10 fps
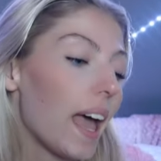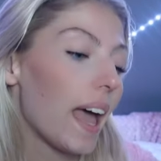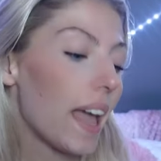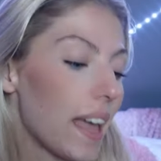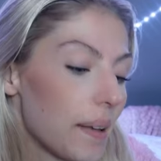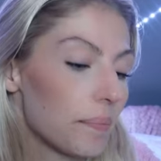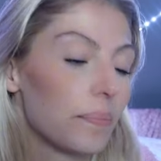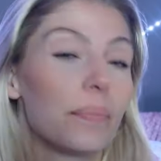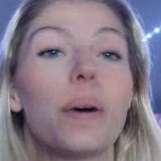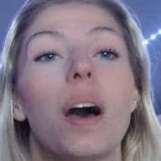Um,
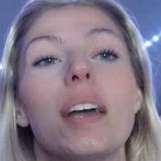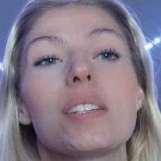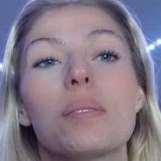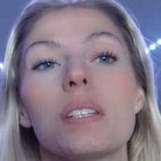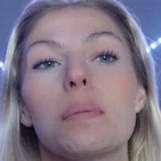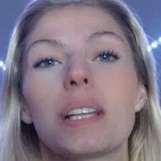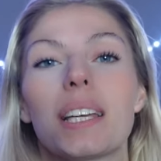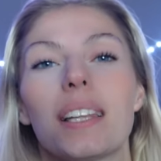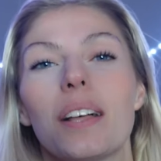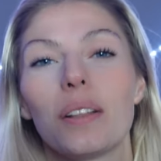but I just wanted to make
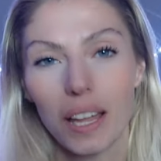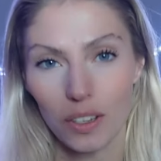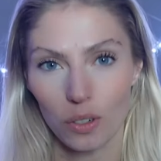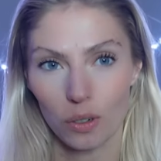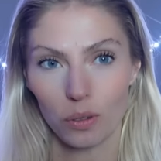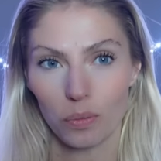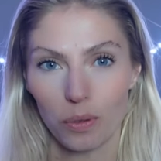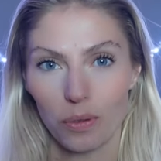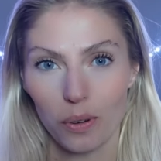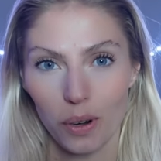like a little intro
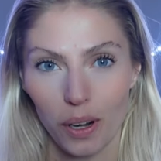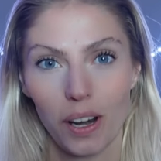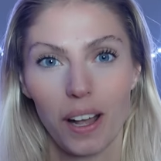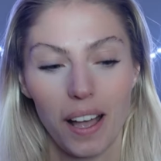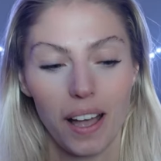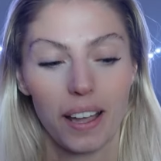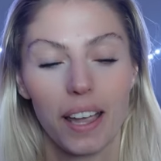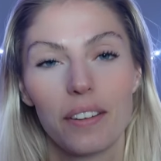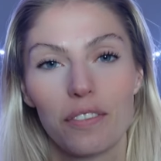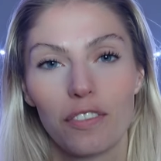before I
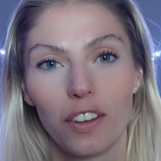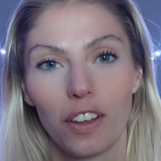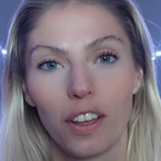kind of...